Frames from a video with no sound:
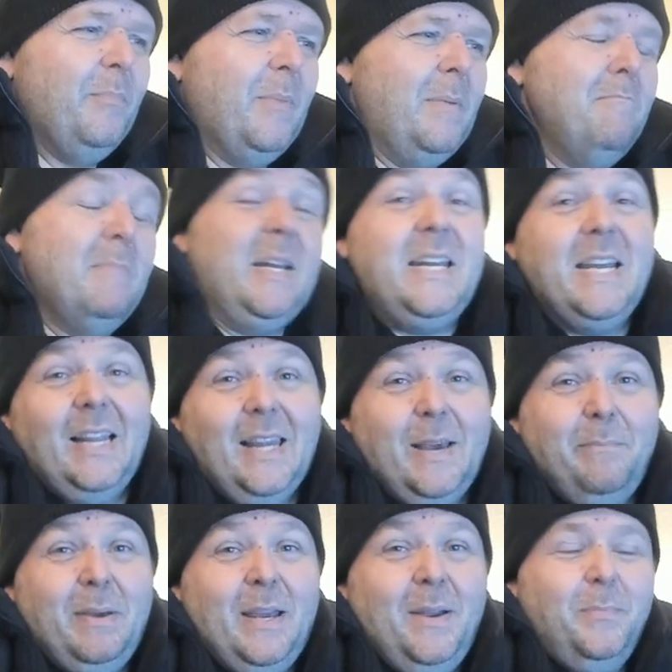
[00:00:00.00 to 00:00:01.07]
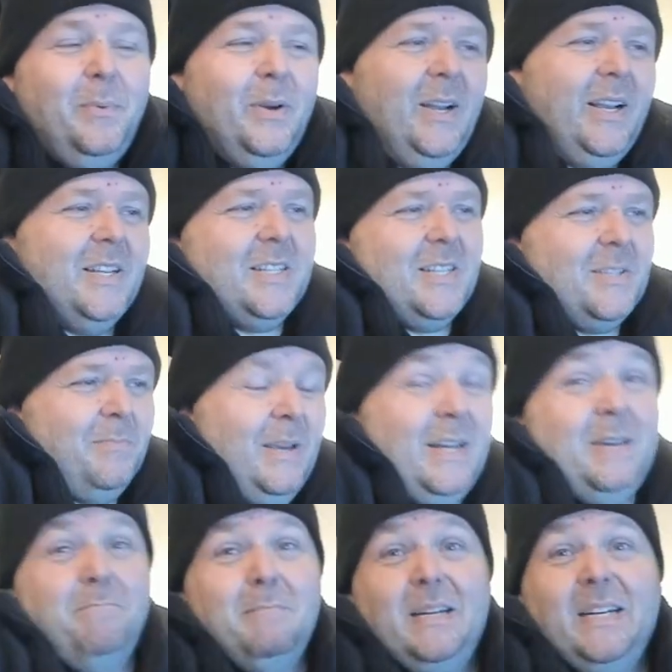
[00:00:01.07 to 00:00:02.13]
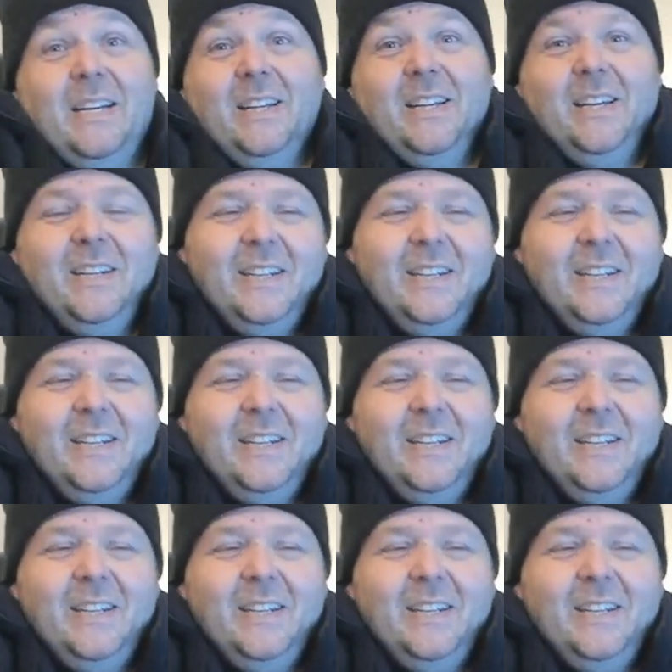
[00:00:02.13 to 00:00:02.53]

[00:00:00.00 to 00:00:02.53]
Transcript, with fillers: manila paper. I guess it's made in Manila.